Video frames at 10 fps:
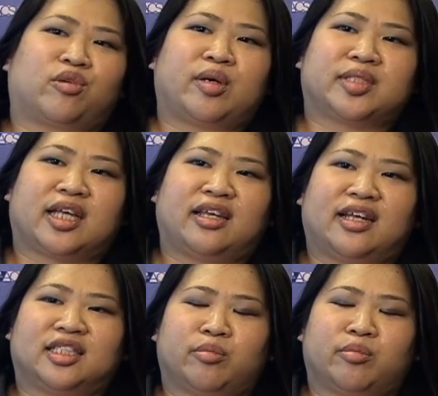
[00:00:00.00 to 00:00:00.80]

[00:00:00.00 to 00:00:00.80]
website at